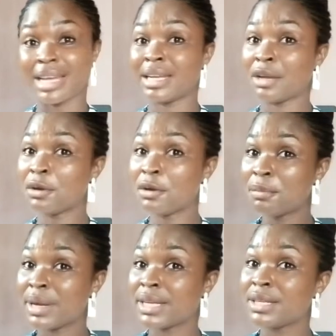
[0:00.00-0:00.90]
and I hope
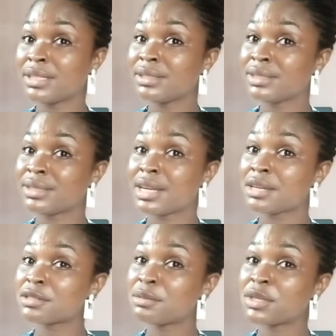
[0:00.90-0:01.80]
I didn't take
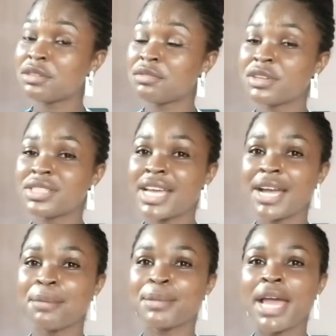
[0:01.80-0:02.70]
so much of your
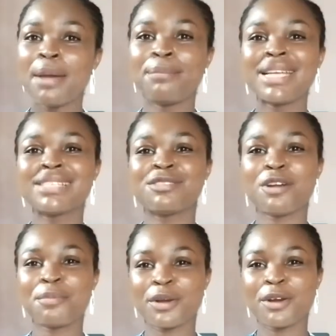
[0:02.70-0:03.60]
time. Please
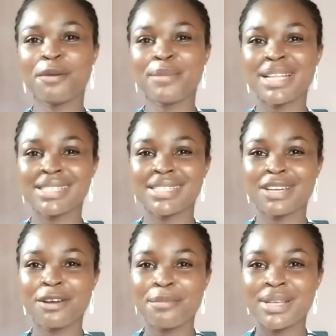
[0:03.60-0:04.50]
drop your comments in the
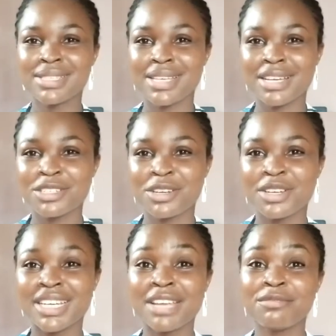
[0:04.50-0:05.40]
comment
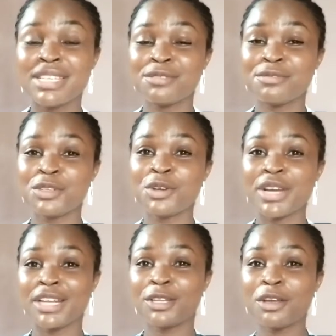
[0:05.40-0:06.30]
section. Give this video
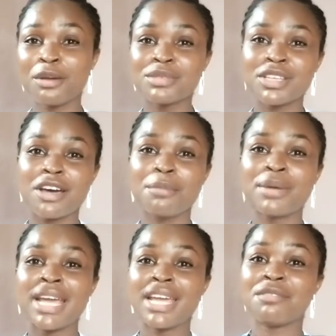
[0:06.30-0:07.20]
a thumbs
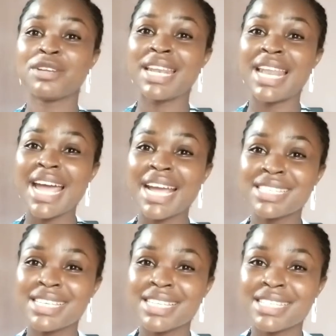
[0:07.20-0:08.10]
up if you liked
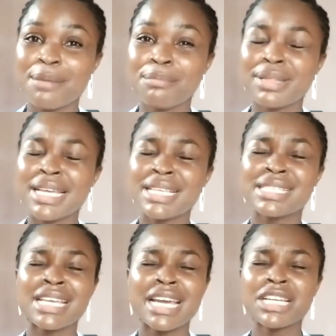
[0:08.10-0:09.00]
it, and
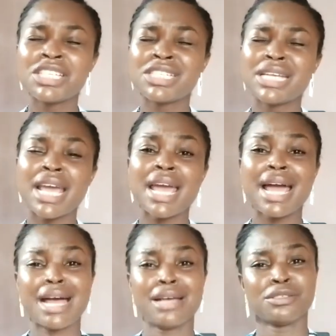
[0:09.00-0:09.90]
please share
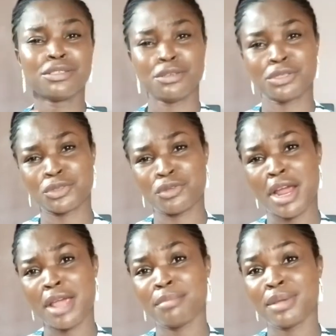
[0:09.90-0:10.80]
and
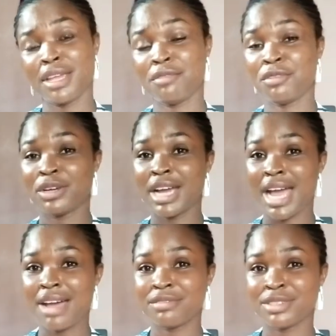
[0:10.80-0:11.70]
subscribe if you
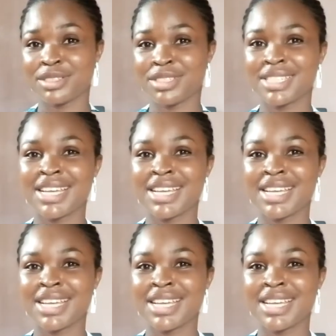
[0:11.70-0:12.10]
haven't.